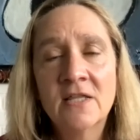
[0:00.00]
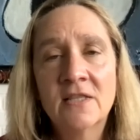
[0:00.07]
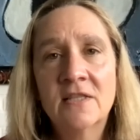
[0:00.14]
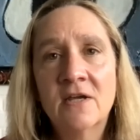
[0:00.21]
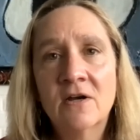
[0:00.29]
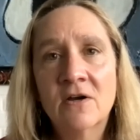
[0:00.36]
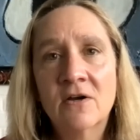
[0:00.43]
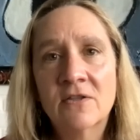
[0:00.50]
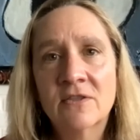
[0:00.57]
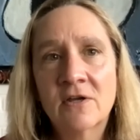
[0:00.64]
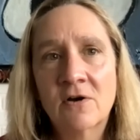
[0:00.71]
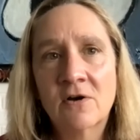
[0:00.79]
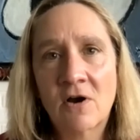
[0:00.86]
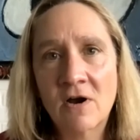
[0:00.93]

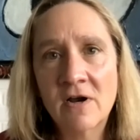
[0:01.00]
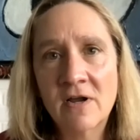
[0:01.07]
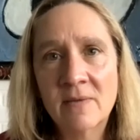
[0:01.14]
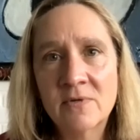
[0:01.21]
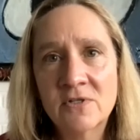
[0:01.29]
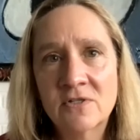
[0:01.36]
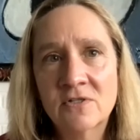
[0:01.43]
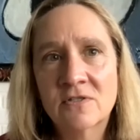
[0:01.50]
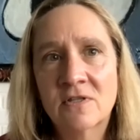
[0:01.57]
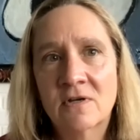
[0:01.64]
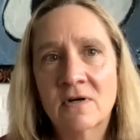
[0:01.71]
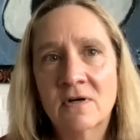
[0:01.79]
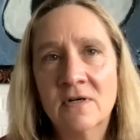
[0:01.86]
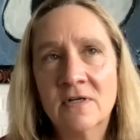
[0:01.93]
There are images
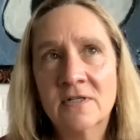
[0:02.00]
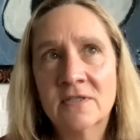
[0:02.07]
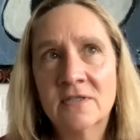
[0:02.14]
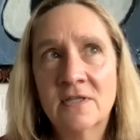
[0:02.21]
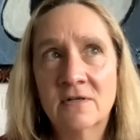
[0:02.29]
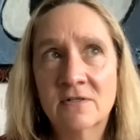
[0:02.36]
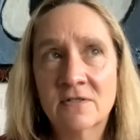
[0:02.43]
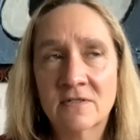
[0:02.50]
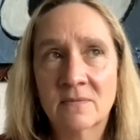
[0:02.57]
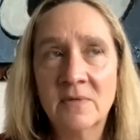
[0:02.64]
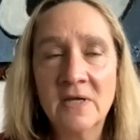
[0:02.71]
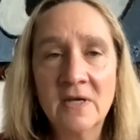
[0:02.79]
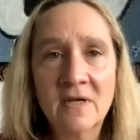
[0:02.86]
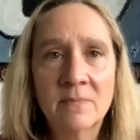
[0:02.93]
there. There's some
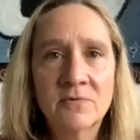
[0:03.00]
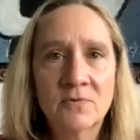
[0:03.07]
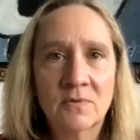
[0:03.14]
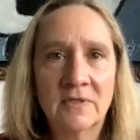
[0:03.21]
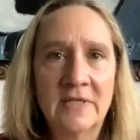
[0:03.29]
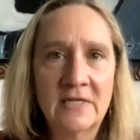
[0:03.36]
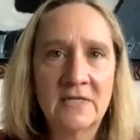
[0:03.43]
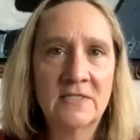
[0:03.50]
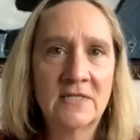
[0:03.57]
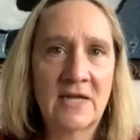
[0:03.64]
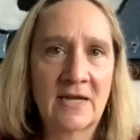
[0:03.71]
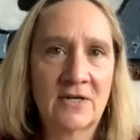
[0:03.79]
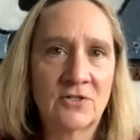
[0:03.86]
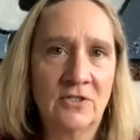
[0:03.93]
hiccups related to
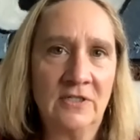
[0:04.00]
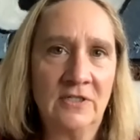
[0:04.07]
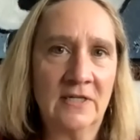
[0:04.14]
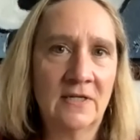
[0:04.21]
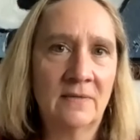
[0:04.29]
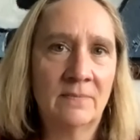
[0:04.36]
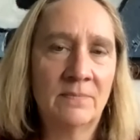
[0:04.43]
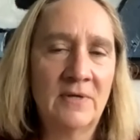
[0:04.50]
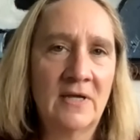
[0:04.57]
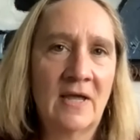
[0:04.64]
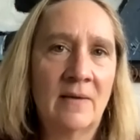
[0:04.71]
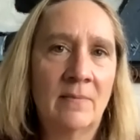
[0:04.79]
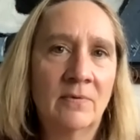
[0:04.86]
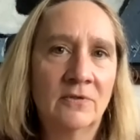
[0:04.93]
actually being
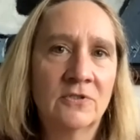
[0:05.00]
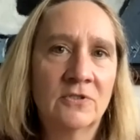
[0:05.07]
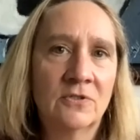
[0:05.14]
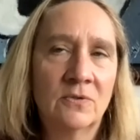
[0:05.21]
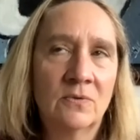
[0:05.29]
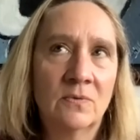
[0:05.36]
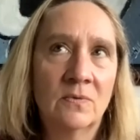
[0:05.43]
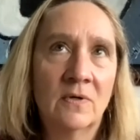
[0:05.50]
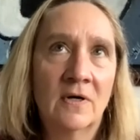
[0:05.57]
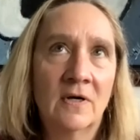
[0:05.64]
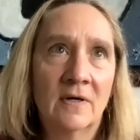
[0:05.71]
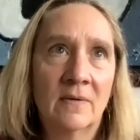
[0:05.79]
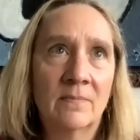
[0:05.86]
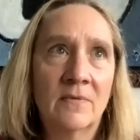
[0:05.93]
able
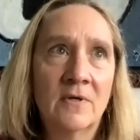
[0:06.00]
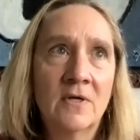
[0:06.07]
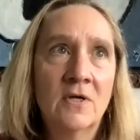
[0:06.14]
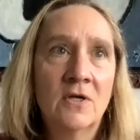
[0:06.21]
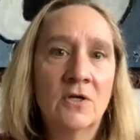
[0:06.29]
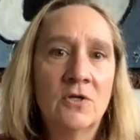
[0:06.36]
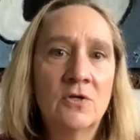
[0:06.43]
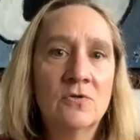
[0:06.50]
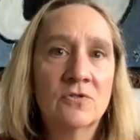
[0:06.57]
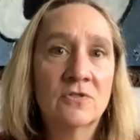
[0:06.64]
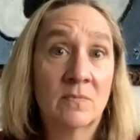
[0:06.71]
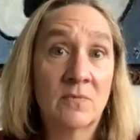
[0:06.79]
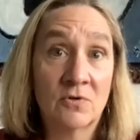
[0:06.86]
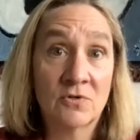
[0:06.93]
to use
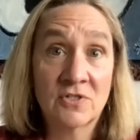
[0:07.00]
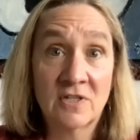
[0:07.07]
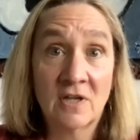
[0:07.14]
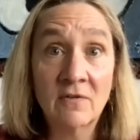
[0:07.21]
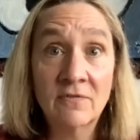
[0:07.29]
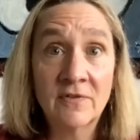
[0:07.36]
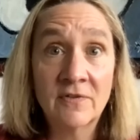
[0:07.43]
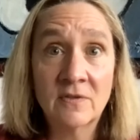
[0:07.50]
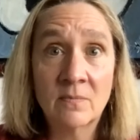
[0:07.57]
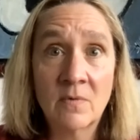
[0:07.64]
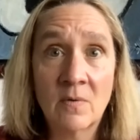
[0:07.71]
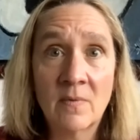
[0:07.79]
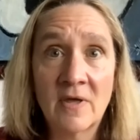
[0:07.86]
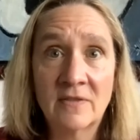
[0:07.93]
them yourself at
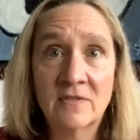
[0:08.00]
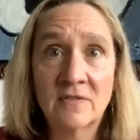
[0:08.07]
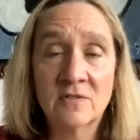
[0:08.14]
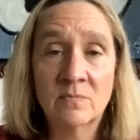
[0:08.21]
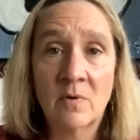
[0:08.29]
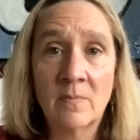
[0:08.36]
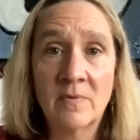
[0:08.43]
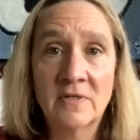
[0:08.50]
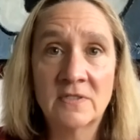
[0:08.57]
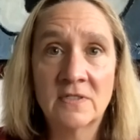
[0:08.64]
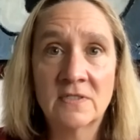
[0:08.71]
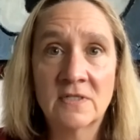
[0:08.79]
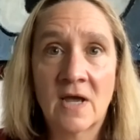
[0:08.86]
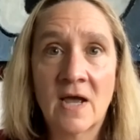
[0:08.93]
this moment
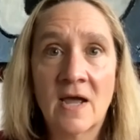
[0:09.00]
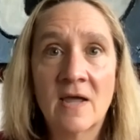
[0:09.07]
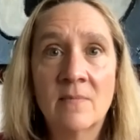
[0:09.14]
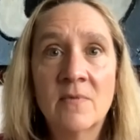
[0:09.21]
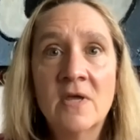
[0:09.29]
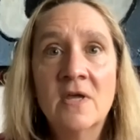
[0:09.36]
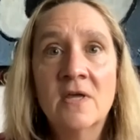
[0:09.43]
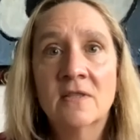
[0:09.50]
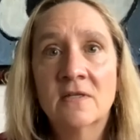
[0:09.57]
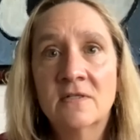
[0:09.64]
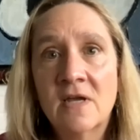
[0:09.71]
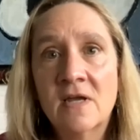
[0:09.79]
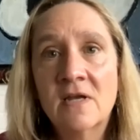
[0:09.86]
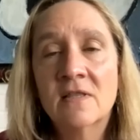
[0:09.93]
in time. The
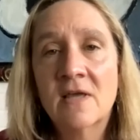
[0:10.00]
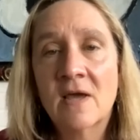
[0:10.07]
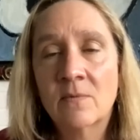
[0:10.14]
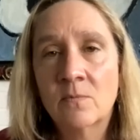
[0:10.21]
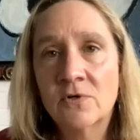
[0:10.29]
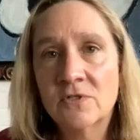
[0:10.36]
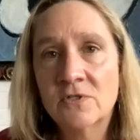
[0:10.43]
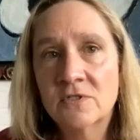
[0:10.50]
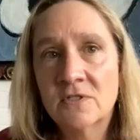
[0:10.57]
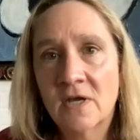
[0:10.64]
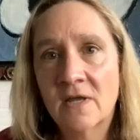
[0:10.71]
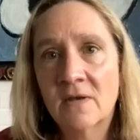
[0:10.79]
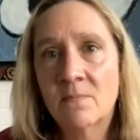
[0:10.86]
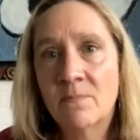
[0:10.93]
data that was
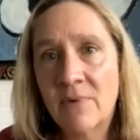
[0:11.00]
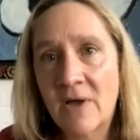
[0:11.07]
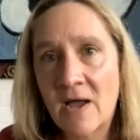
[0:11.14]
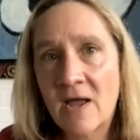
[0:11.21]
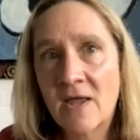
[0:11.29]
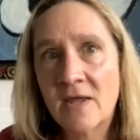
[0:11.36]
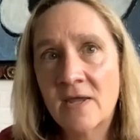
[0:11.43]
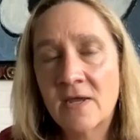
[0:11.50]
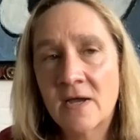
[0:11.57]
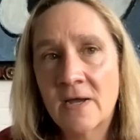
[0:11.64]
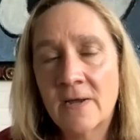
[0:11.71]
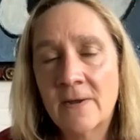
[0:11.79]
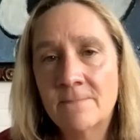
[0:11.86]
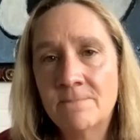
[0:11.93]
done by
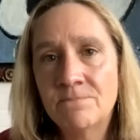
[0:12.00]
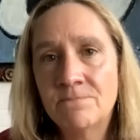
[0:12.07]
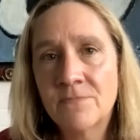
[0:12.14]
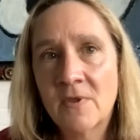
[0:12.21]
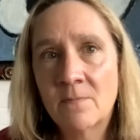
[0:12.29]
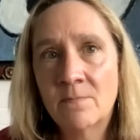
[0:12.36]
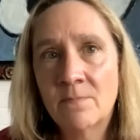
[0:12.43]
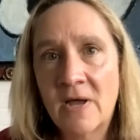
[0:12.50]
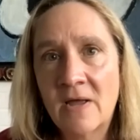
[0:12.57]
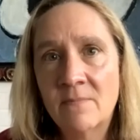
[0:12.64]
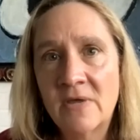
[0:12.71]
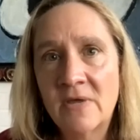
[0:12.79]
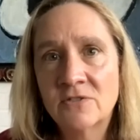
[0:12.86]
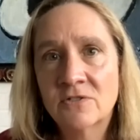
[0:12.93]

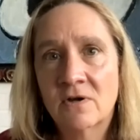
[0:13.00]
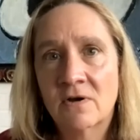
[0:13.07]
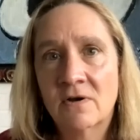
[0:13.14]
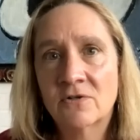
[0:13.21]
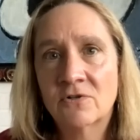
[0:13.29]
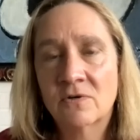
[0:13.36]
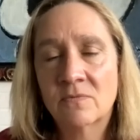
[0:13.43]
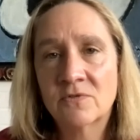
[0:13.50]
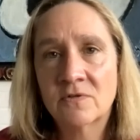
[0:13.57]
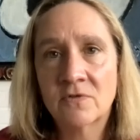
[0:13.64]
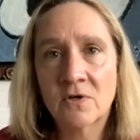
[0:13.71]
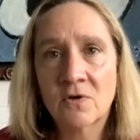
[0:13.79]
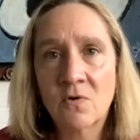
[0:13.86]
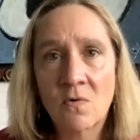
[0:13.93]
MedStar in terms of
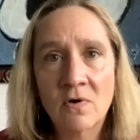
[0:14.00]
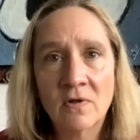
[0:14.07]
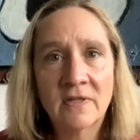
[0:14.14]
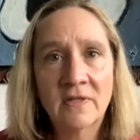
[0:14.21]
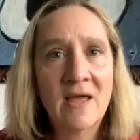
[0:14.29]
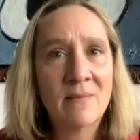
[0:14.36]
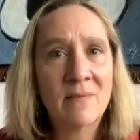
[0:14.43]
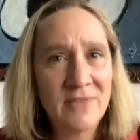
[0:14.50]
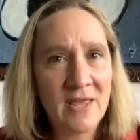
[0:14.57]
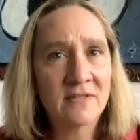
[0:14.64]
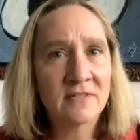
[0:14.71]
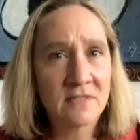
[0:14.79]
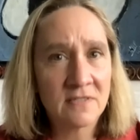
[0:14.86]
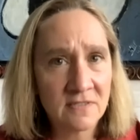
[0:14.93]
the core lab,
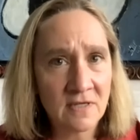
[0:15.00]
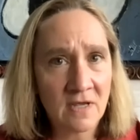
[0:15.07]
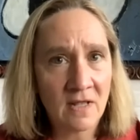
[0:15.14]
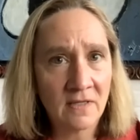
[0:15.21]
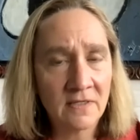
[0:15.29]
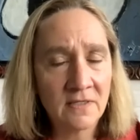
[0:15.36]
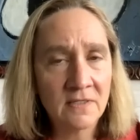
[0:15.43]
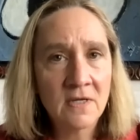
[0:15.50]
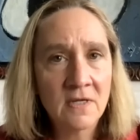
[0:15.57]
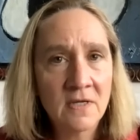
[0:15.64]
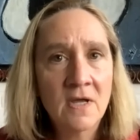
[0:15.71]
that's solid.